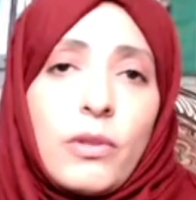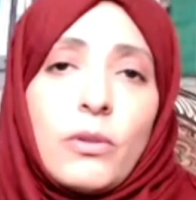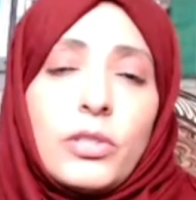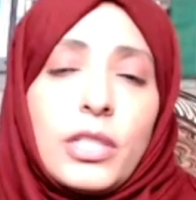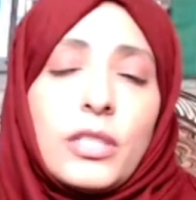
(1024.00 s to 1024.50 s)

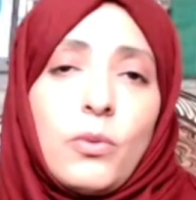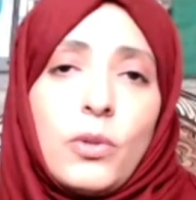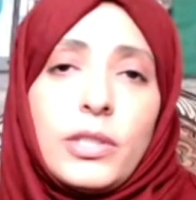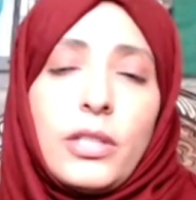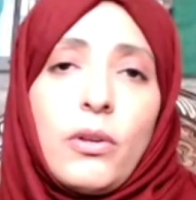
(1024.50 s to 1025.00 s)
Without Chains
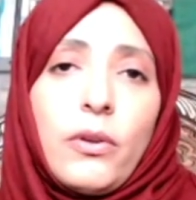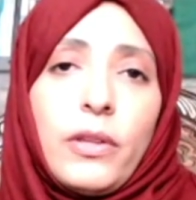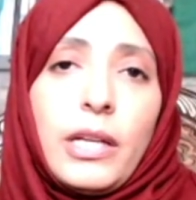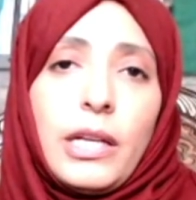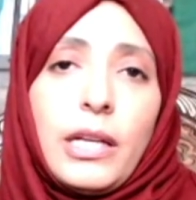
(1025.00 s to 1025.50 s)
was, you know,
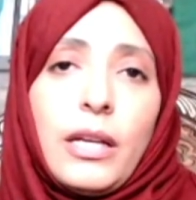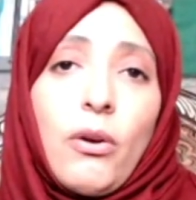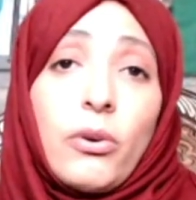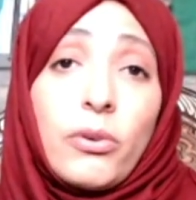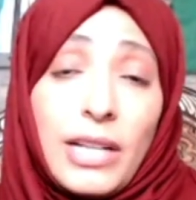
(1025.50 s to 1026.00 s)
the
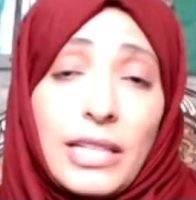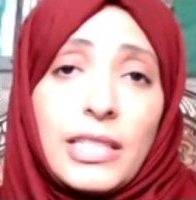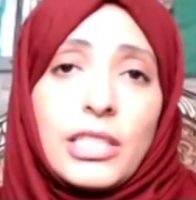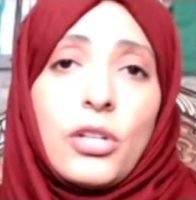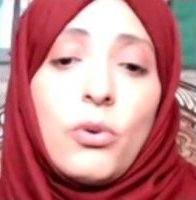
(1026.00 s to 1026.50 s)

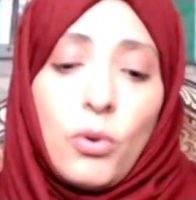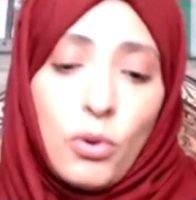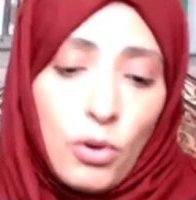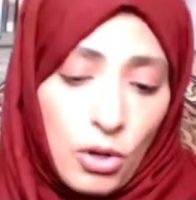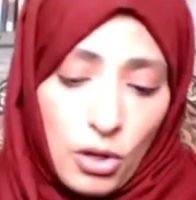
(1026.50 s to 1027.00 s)
organization who